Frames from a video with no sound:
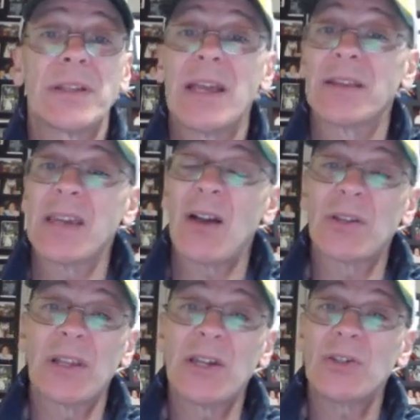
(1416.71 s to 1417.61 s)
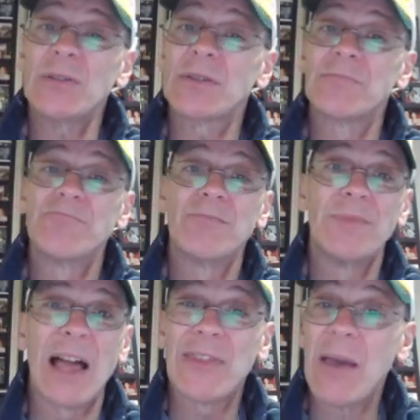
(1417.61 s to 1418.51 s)
Again, calculations,
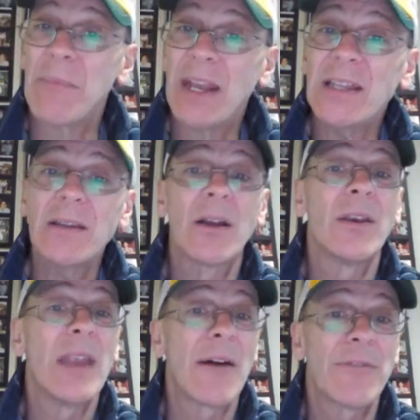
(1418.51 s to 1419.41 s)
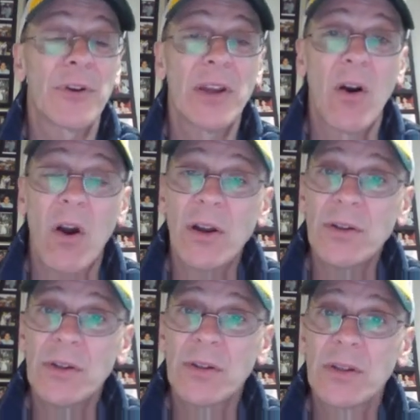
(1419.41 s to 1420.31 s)
not that many, not very
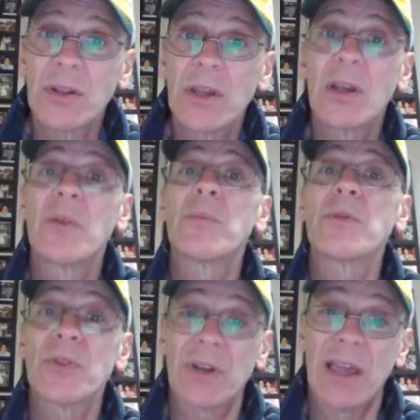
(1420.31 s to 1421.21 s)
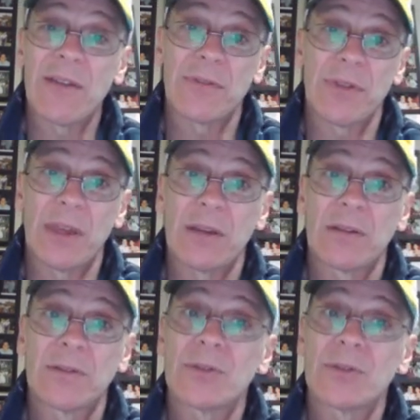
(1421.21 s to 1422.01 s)
hard, but you're going to have to think.